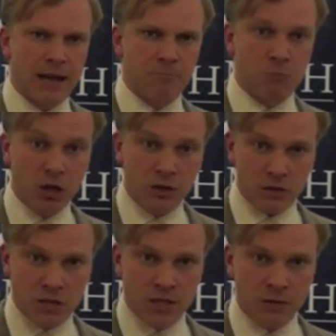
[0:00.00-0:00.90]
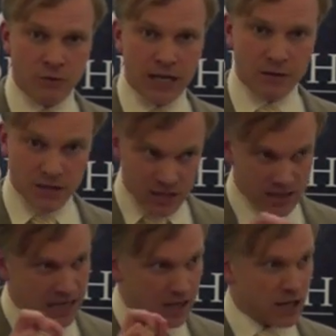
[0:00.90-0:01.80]
models, right,
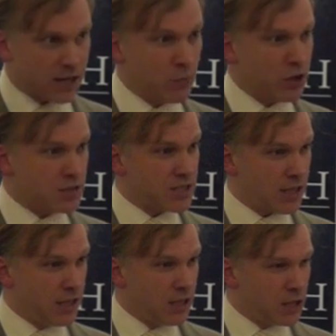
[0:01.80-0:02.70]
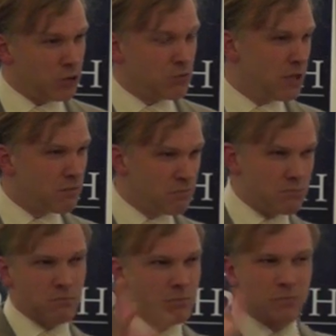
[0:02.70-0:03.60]
standard kind of models here, you
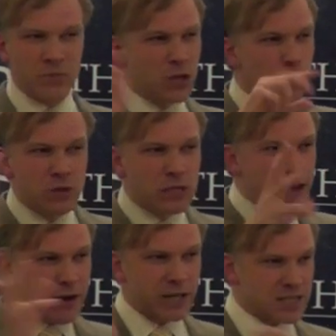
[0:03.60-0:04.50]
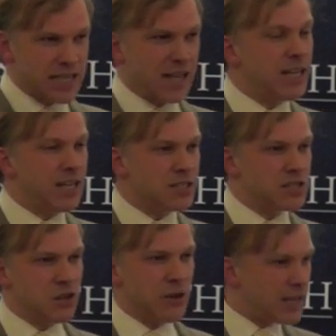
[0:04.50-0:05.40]
use various techniques
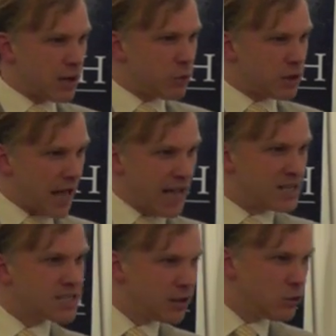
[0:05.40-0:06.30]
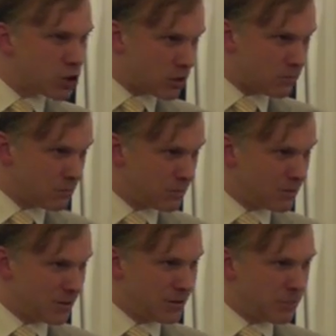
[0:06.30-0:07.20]
so that you end up with a solution,
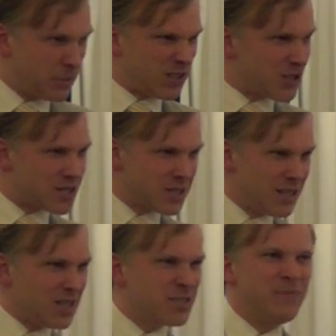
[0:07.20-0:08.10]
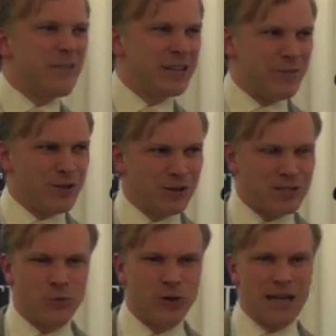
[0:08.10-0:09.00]
because it's very difficult
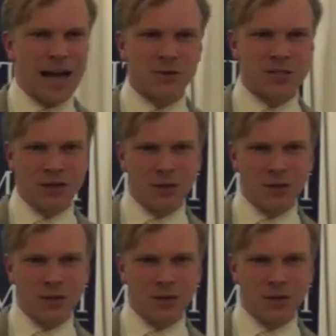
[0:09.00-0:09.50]
to work out